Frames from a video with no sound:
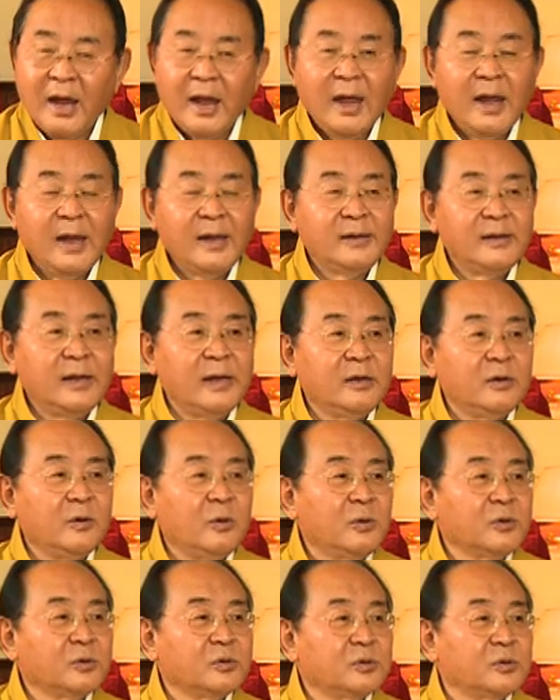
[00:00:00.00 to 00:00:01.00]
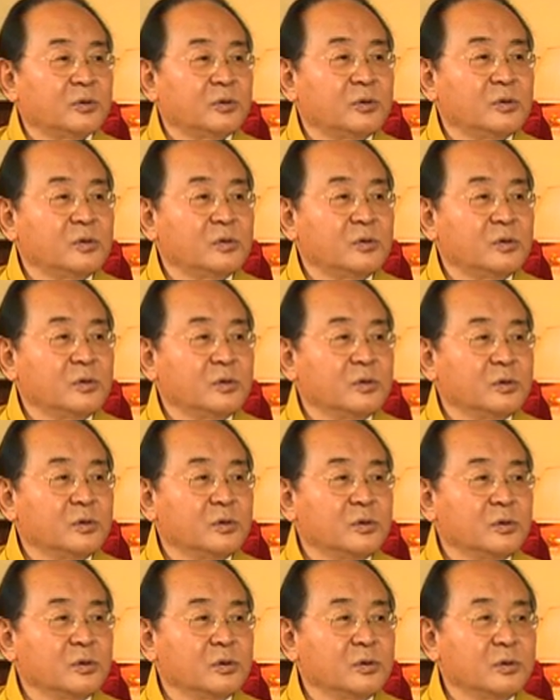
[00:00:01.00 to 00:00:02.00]
and then also
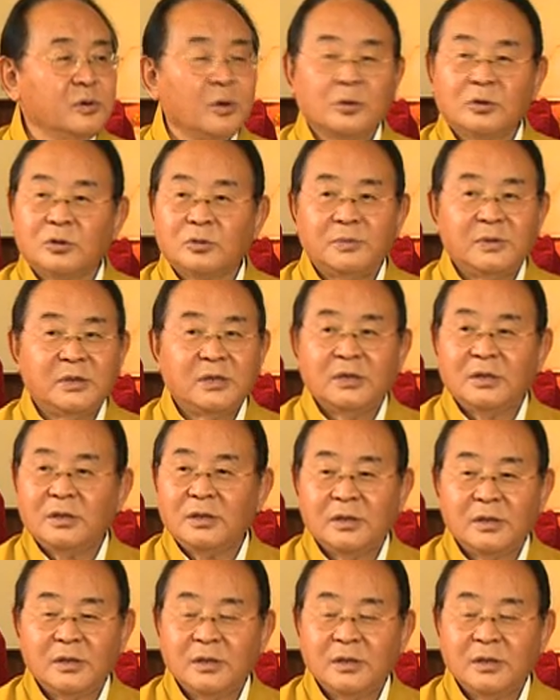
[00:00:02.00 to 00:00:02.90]
not to be.